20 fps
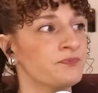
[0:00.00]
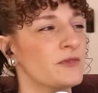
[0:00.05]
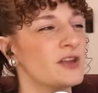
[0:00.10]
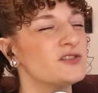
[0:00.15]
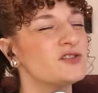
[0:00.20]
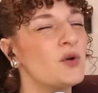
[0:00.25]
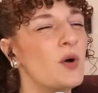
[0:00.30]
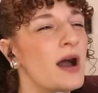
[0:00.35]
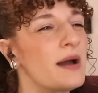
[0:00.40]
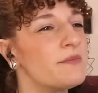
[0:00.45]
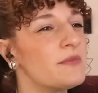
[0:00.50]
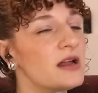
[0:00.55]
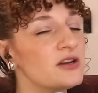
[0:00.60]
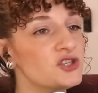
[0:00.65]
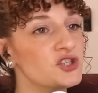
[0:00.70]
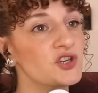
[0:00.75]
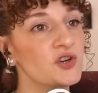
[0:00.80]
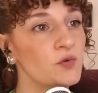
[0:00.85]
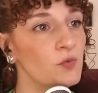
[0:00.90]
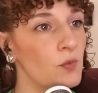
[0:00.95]
So I'm not
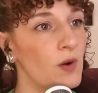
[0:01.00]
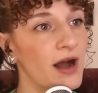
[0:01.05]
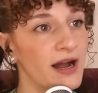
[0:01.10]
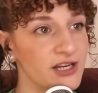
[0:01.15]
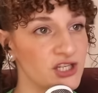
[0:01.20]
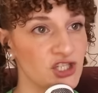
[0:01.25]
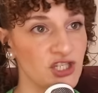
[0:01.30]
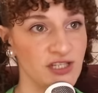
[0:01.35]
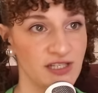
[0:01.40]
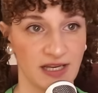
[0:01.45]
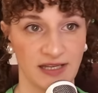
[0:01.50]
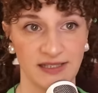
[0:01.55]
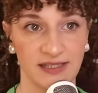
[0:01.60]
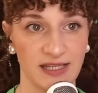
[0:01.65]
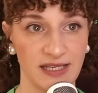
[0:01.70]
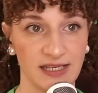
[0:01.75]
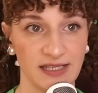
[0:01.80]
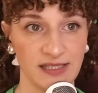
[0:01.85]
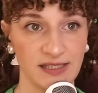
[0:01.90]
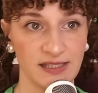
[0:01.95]
sure why she does
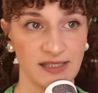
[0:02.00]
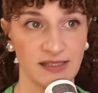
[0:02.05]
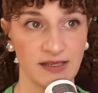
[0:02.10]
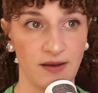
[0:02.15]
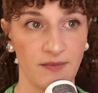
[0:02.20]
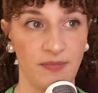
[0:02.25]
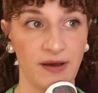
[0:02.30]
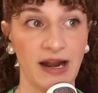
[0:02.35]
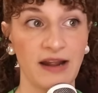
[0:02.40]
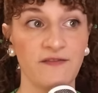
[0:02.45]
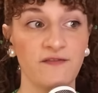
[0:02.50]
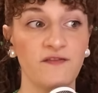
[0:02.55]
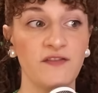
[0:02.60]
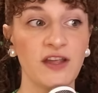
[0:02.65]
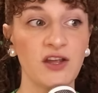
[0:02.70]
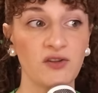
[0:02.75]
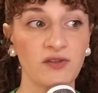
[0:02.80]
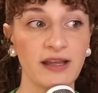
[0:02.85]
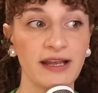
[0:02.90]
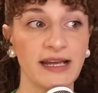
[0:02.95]
this, but I
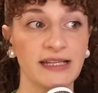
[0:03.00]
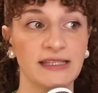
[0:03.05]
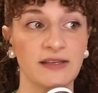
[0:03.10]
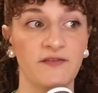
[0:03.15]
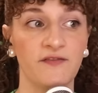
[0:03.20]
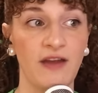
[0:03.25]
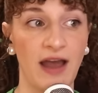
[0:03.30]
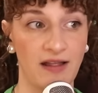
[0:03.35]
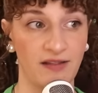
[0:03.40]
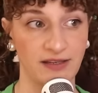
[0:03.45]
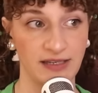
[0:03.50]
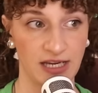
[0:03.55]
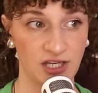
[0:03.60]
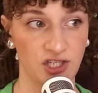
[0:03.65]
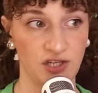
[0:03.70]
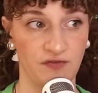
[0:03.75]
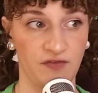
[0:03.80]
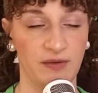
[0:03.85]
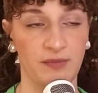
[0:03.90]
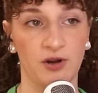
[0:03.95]
feel like it's a
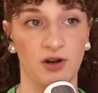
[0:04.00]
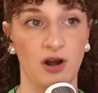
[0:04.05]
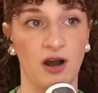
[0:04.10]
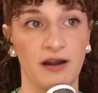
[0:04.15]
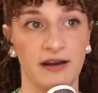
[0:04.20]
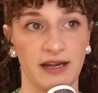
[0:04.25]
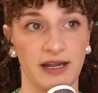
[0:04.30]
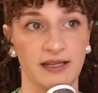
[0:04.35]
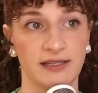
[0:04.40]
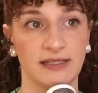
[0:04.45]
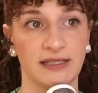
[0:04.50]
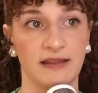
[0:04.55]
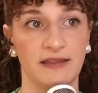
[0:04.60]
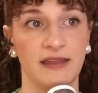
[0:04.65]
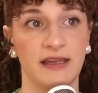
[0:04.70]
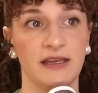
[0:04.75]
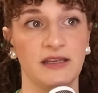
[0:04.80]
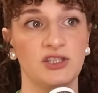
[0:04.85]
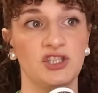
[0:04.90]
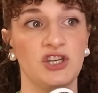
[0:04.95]
validation from her audience. I
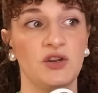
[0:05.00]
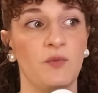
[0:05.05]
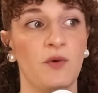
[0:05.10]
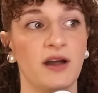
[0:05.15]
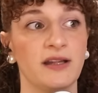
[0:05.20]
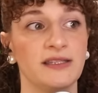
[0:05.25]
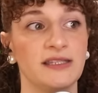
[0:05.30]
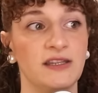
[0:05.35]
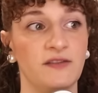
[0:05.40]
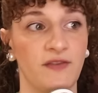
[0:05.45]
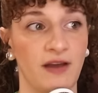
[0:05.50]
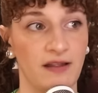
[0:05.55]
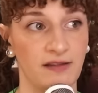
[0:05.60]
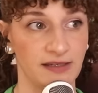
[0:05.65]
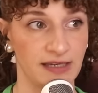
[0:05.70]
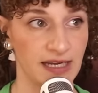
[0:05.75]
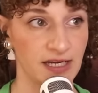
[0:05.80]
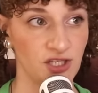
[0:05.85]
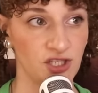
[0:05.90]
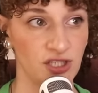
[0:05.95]
think she wants the
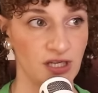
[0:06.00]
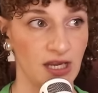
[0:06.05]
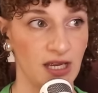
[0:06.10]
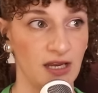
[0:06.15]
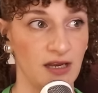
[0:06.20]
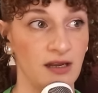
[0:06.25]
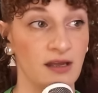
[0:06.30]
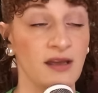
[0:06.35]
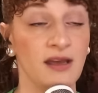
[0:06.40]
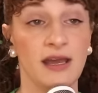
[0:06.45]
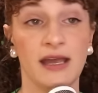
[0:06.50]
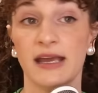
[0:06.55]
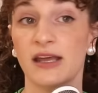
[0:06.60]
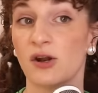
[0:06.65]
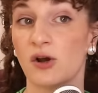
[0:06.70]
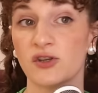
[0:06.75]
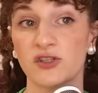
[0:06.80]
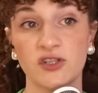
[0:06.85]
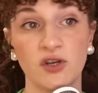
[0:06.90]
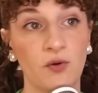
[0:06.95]
validation. It
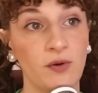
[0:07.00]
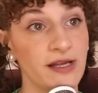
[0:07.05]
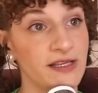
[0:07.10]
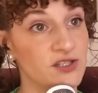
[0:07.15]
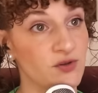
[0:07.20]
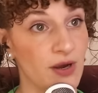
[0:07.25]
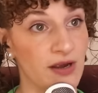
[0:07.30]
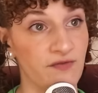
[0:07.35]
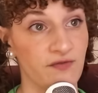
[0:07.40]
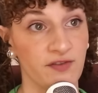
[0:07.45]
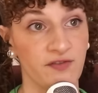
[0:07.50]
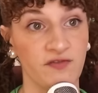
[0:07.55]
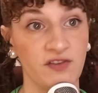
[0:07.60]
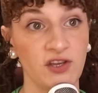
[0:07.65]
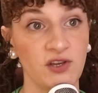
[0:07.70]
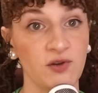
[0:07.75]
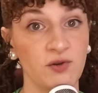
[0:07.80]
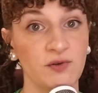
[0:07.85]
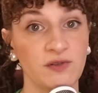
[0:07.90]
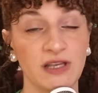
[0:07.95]
also is great for
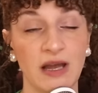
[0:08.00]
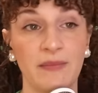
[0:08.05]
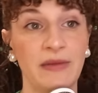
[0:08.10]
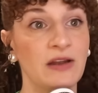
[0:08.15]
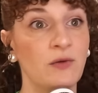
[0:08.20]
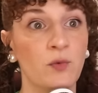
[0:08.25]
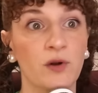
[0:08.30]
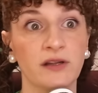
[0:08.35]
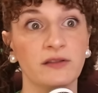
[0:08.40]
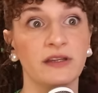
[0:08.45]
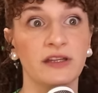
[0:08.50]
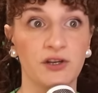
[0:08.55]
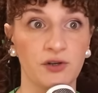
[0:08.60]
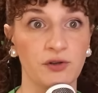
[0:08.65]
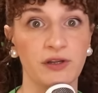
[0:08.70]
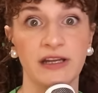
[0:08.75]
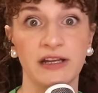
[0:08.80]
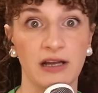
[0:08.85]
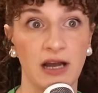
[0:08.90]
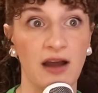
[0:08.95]
views. I mean, we're
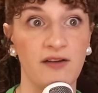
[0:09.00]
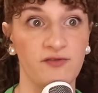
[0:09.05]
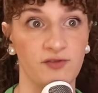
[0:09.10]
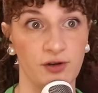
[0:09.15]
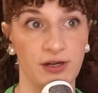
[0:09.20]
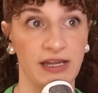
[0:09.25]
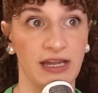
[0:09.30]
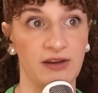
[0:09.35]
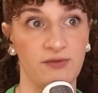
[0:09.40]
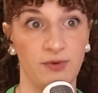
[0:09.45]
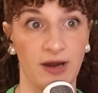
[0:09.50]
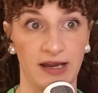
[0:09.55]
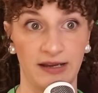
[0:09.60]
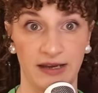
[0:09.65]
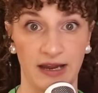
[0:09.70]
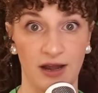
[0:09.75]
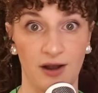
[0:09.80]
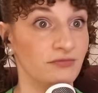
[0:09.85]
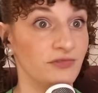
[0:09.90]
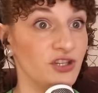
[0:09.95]
literally covering it right
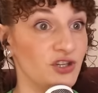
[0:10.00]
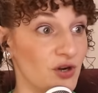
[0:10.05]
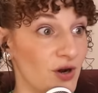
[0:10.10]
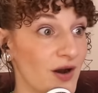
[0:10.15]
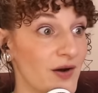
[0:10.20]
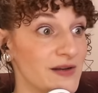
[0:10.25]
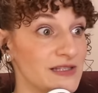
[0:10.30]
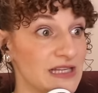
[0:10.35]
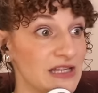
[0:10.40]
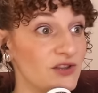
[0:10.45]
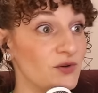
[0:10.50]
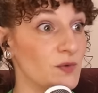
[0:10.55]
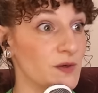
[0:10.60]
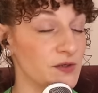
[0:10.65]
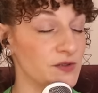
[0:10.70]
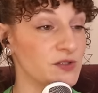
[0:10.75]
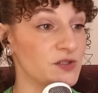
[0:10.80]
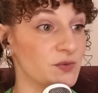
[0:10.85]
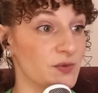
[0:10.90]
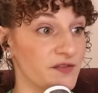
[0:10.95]
now. You know how I say the
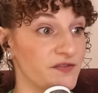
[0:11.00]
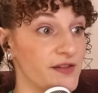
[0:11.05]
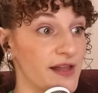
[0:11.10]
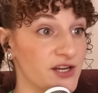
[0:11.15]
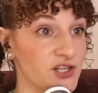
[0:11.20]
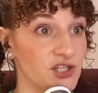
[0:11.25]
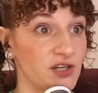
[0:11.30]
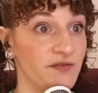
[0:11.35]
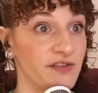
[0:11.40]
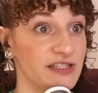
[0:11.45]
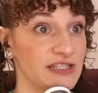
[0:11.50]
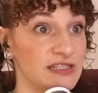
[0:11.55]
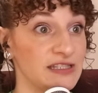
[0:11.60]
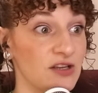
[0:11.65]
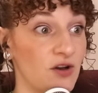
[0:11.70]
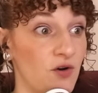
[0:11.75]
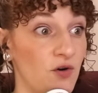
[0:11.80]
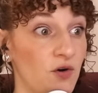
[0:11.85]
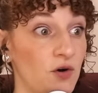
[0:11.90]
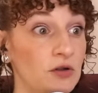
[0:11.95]
world is a reflection of us as
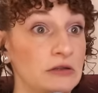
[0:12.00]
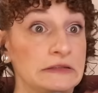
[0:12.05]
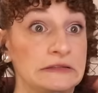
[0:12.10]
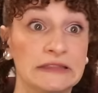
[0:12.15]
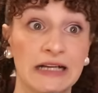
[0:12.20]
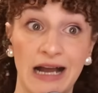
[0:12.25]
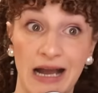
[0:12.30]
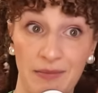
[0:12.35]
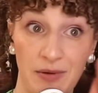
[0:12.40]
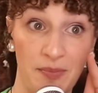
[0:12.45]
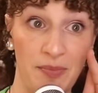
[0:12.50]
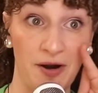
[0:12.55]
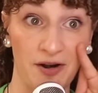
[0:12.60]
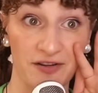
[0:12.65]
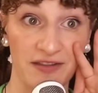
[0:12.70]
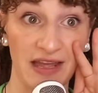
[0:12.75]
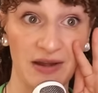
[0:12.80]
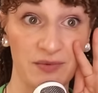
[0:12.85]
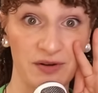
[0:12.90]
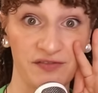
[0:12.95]
a whole? I'm a part
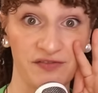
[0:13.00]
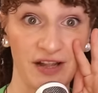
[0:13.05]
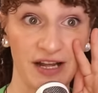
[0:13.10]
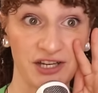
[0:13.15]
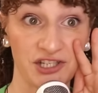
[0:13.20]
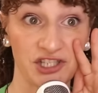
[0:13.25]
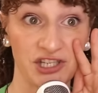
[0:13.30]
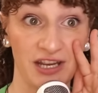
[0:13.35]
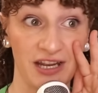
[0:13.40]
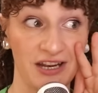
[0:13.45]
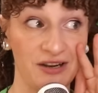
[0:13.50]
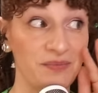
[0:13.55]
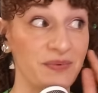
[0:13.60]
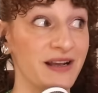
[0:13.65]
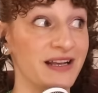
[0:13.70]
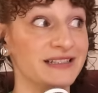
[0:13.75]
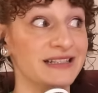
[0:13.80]
of that reflection because